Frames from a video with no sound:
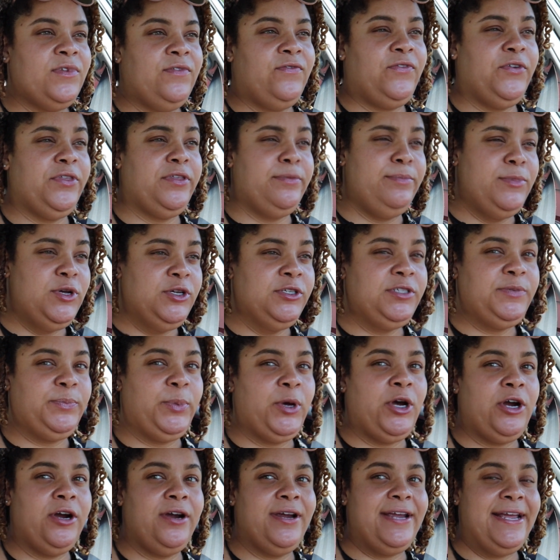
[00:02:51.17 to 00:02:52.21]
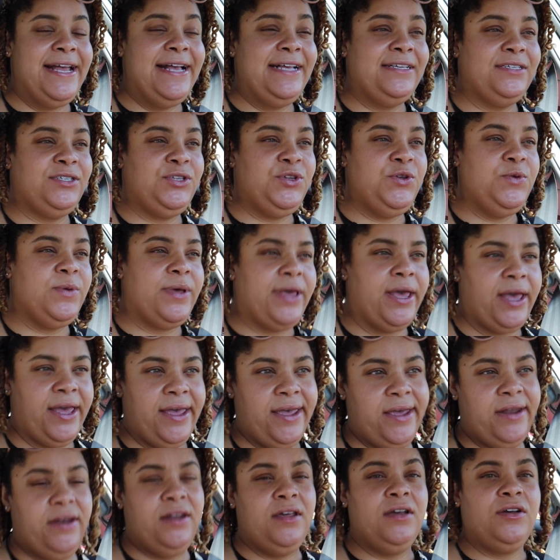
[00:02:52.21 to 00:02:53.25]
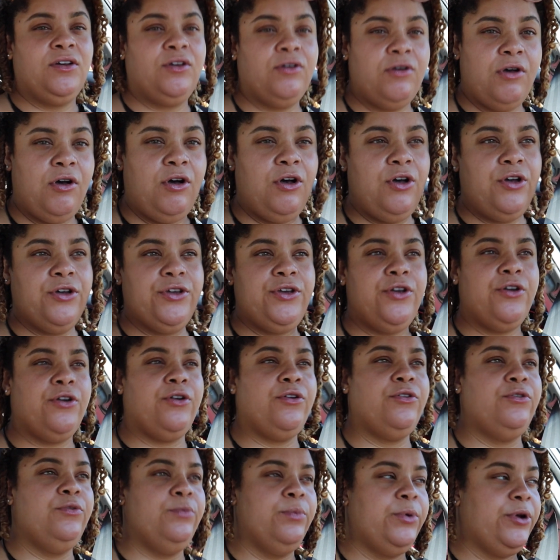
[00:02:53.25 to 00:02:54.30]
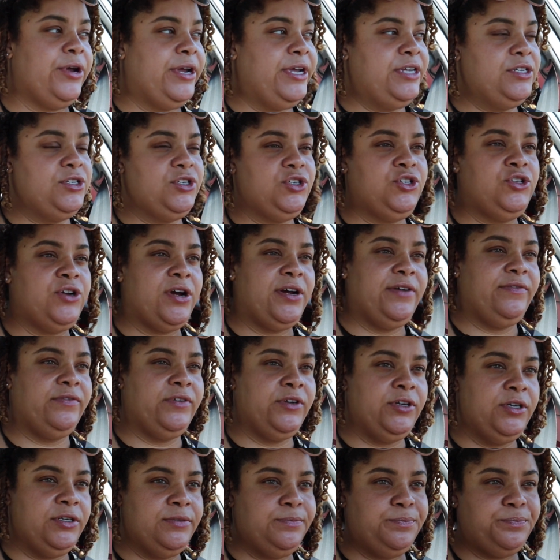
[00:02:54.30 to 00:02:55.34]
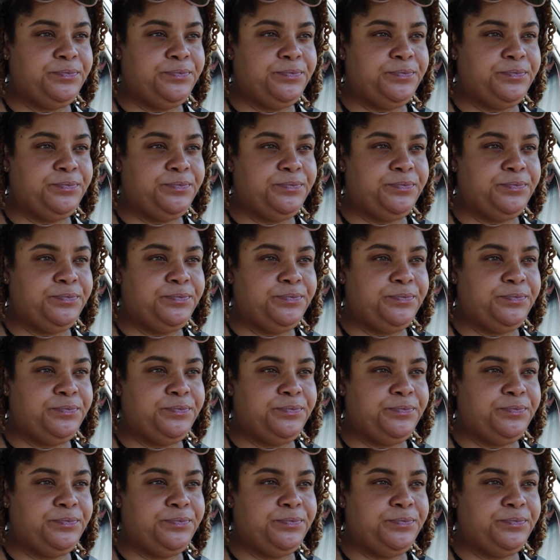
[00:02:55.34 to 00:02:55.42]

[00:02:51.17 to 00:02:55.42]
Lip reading: for the most part, yes, you can call your UberEATS driver.